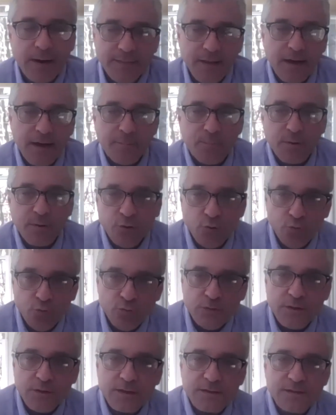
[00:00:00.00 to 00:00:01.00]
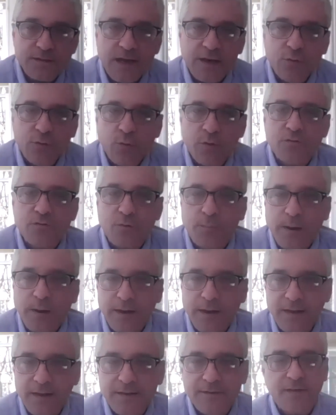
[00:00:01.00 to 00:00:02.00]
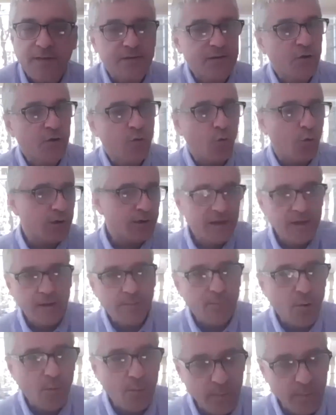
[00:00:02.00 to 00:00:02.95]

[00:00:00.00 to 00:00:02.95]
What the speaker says: but please use the Q&A